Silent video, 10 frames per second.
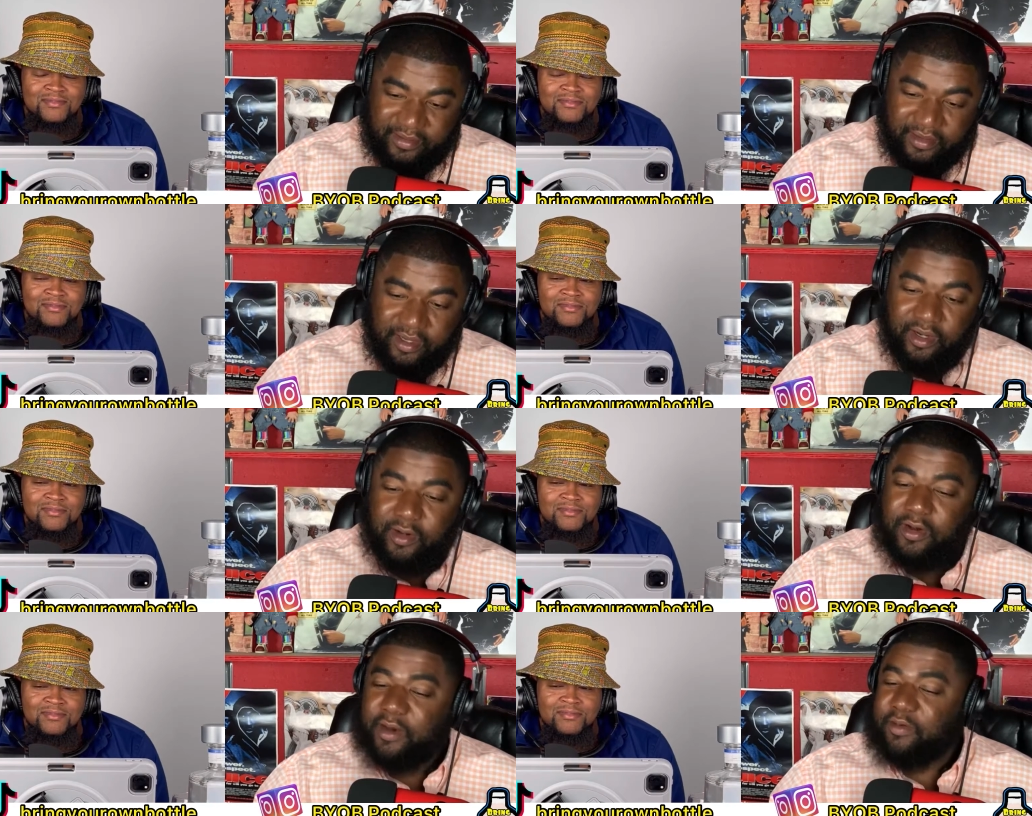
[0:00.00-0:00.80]
Speaker 1: Oh,
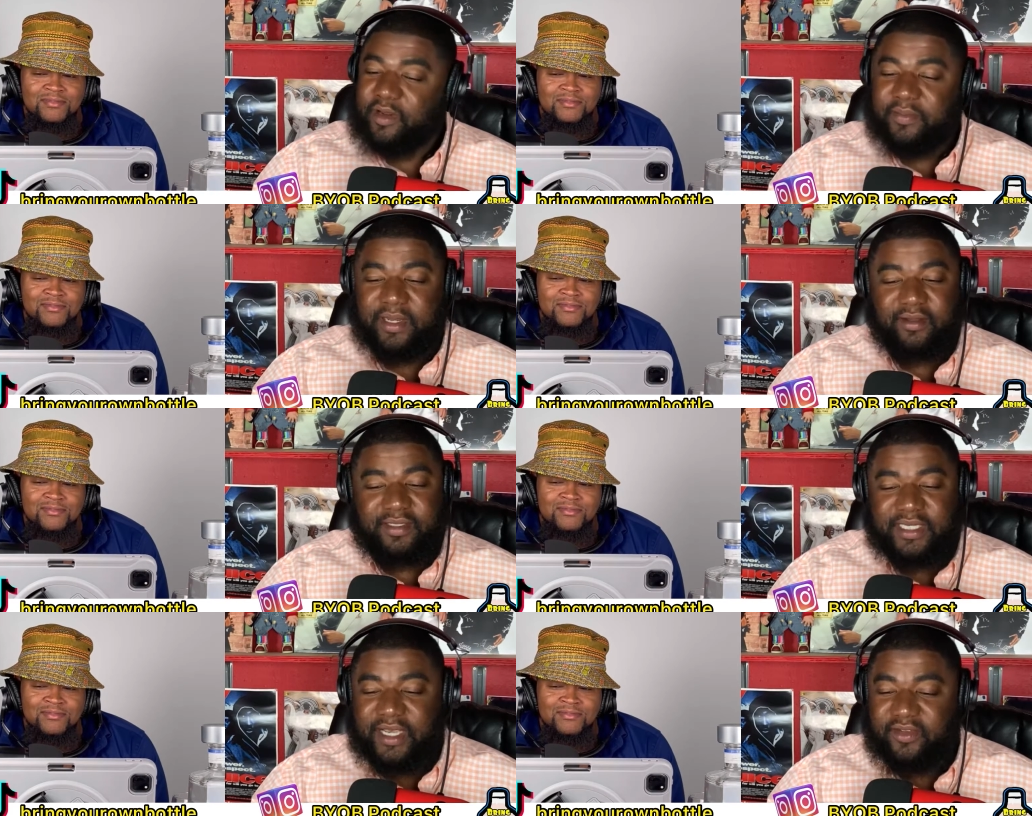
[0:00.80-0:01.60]
I would have been on
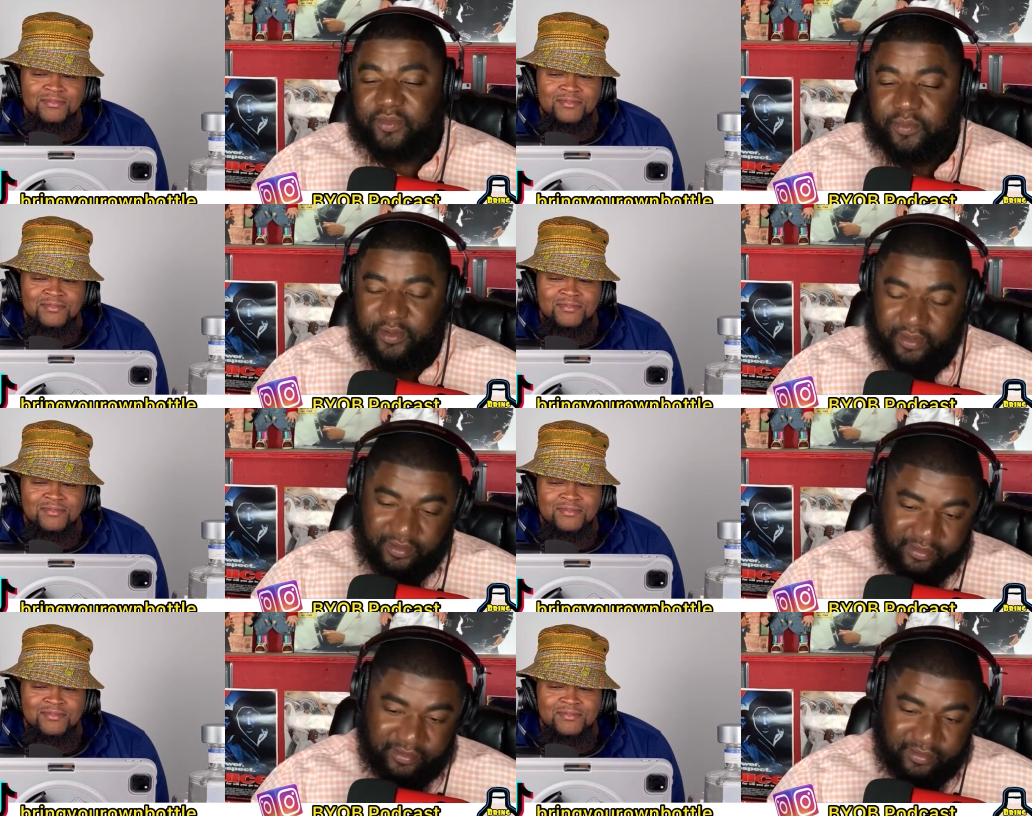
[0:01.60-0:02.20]
child support.